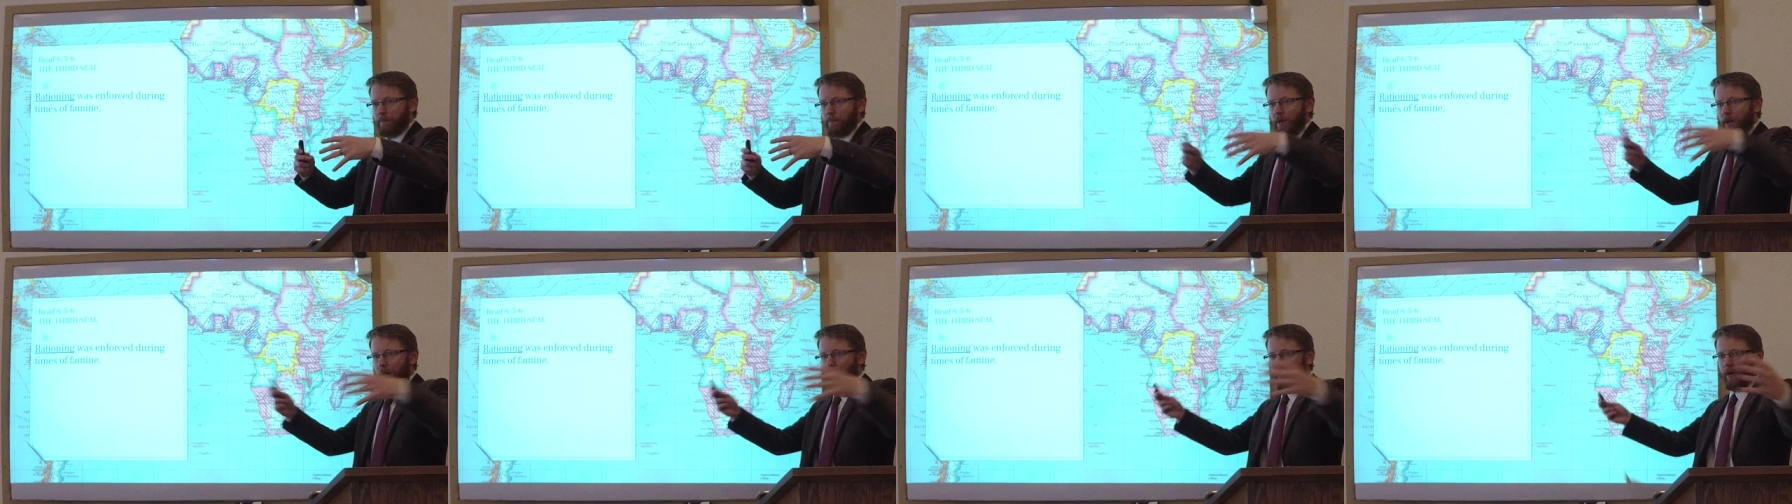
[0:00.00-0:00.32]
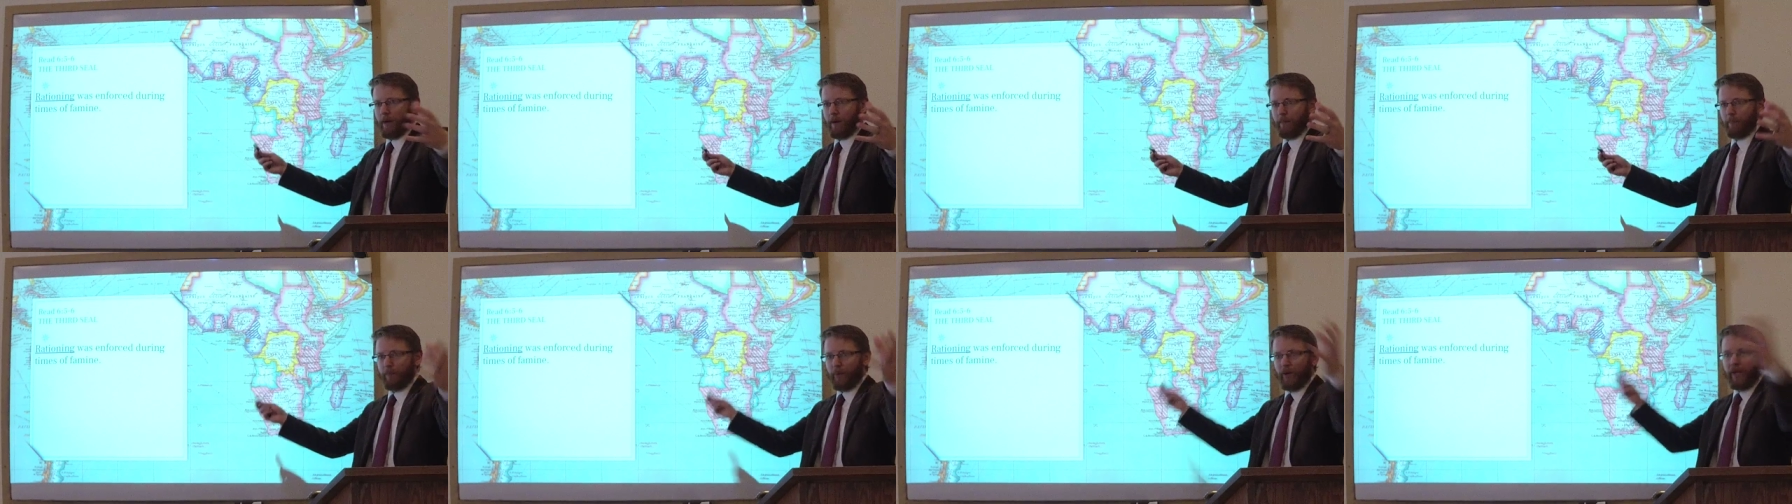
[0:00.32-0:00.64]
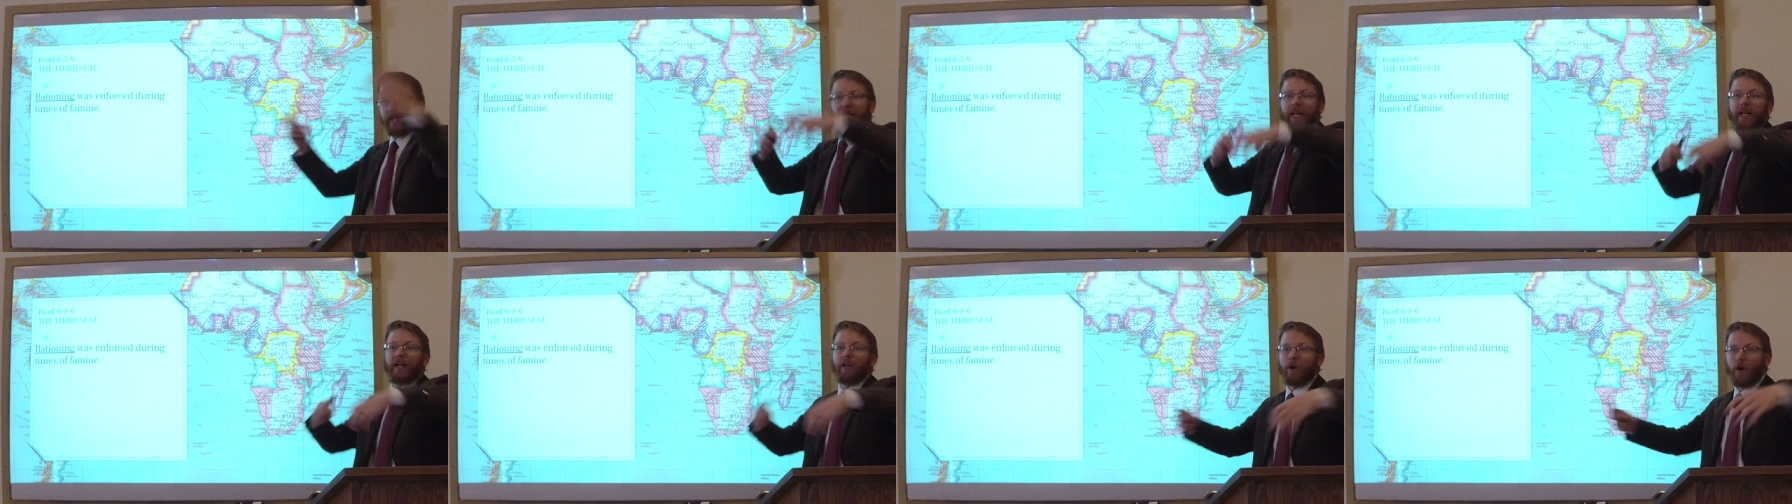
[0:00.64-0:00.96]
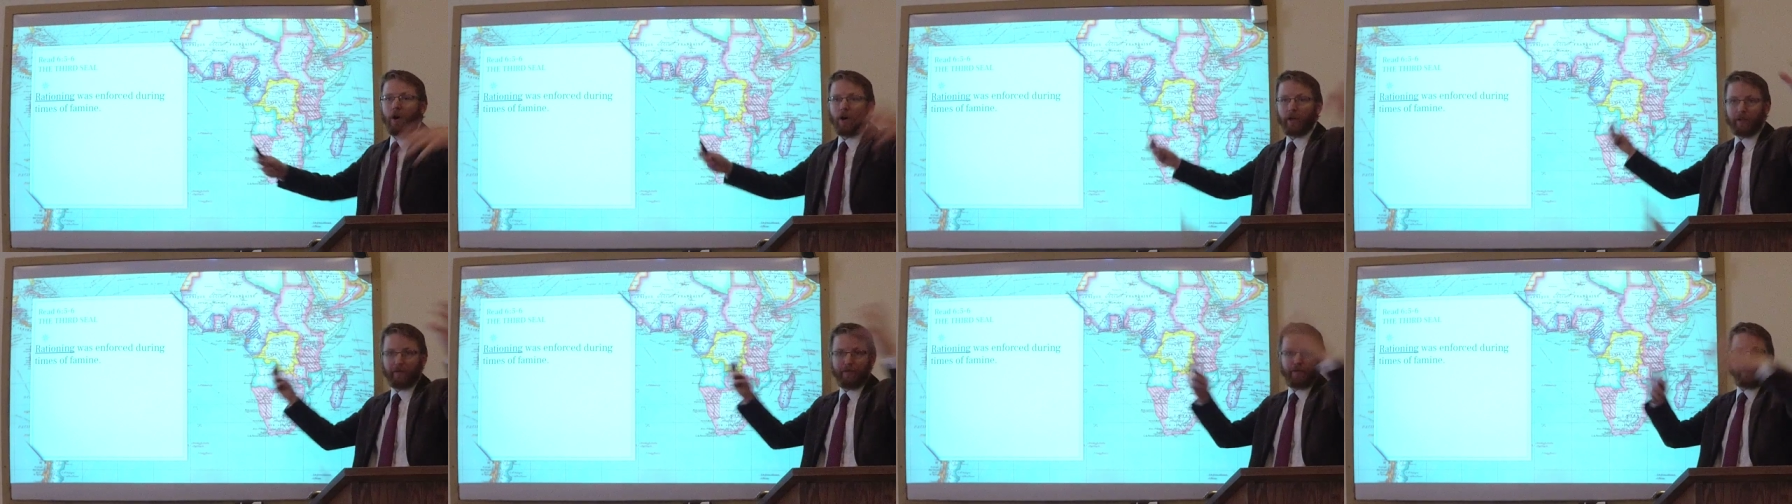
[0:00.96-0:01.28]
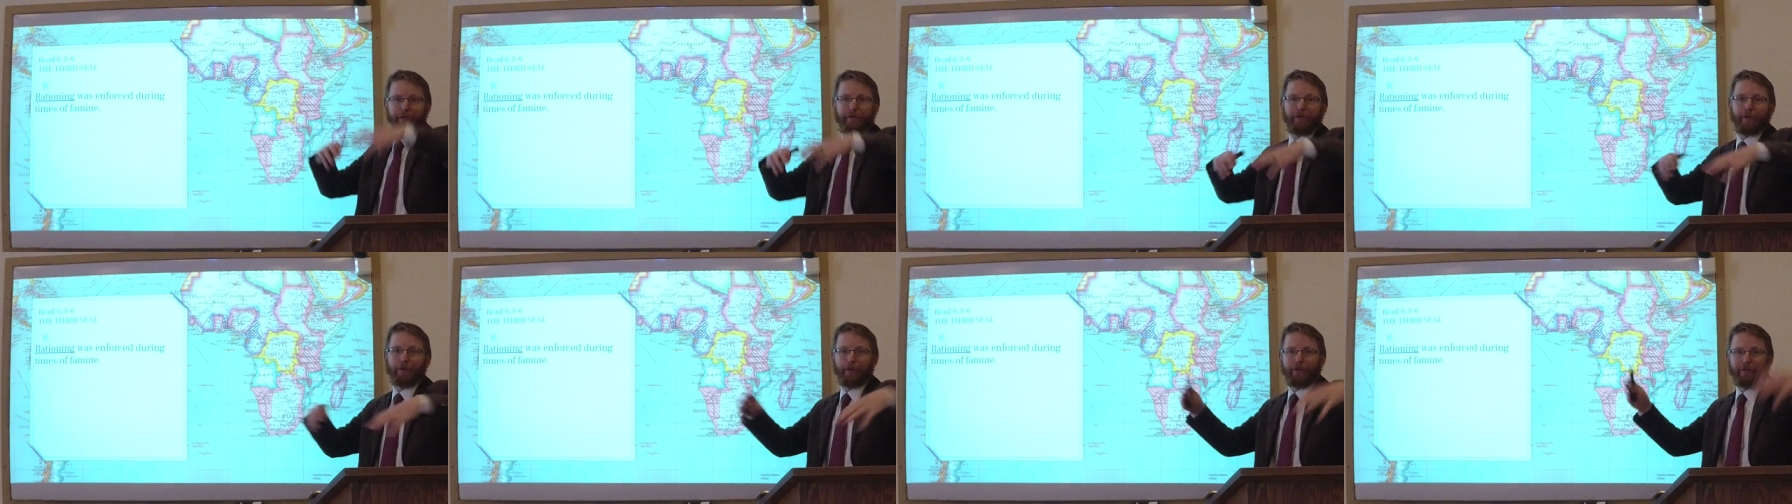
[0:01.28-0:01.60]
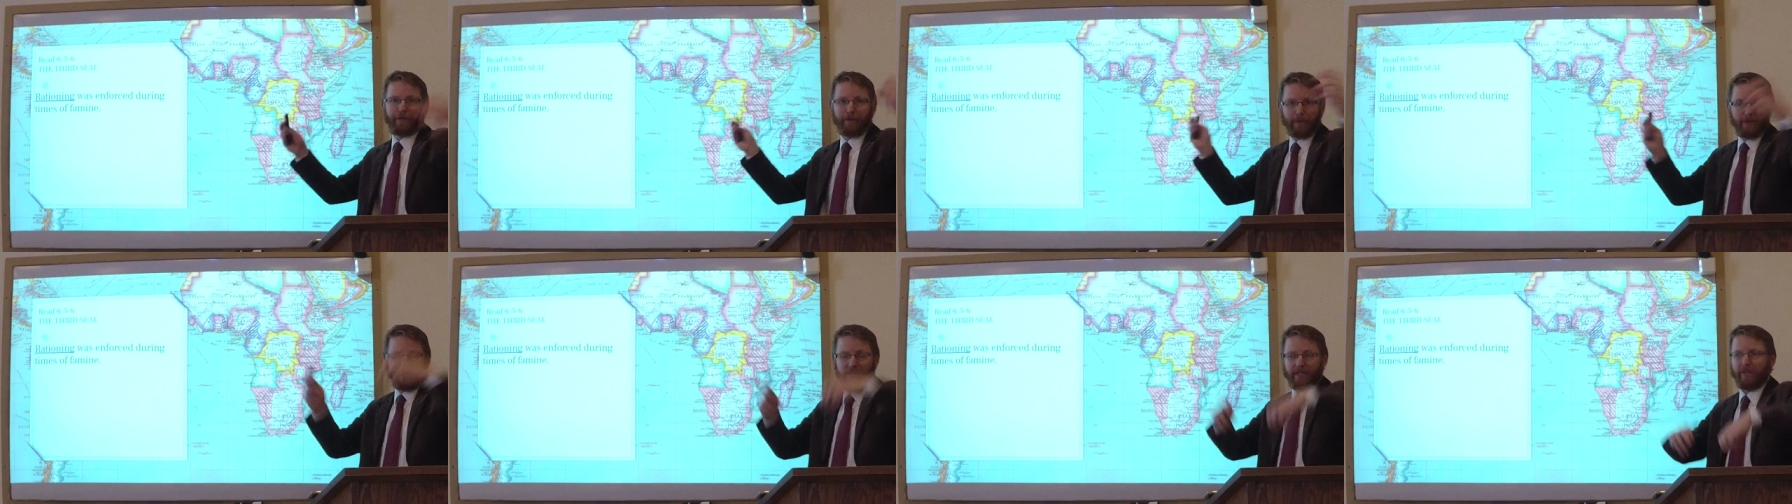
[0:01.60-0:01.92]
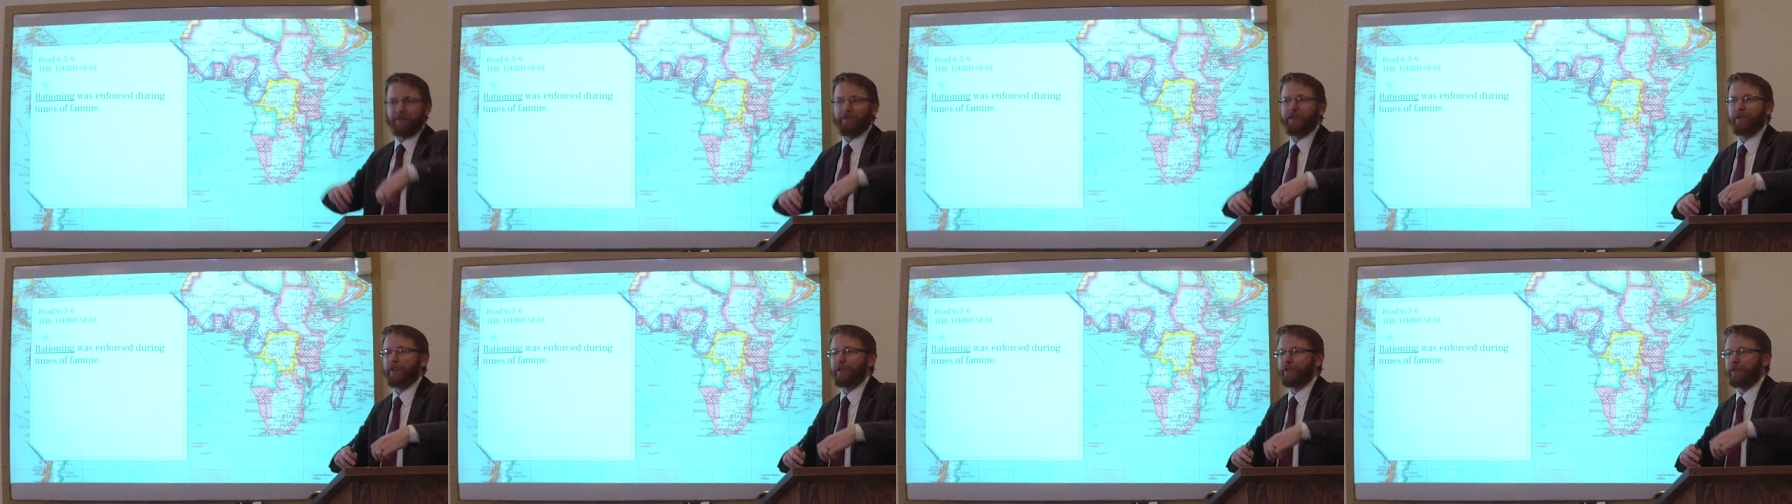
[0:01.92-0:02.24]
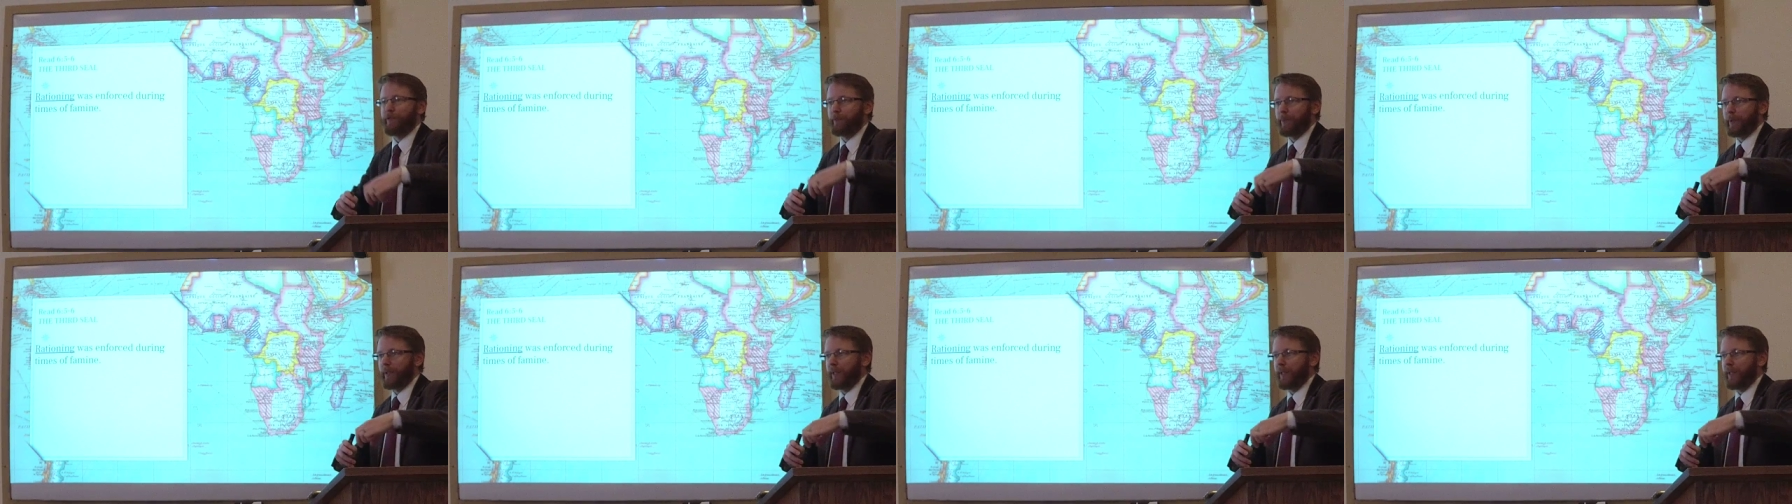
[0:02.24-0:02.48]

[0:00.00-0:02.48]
uh, bring in all of the food from the seven years of